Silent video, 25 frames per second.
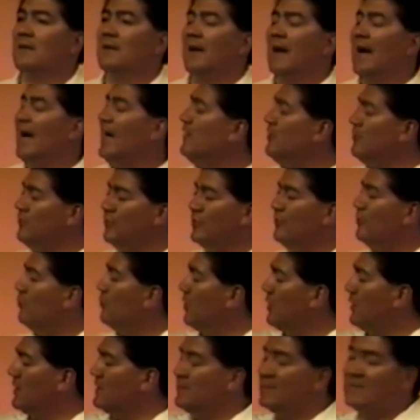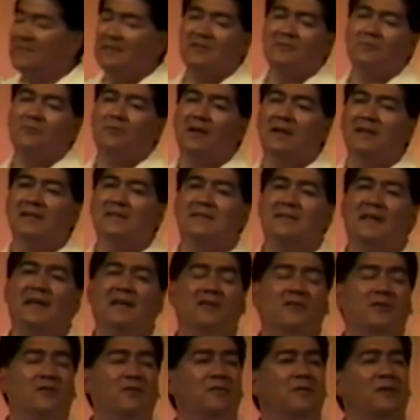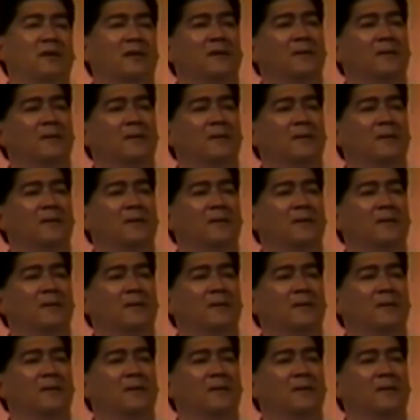I know the word just as well as they do.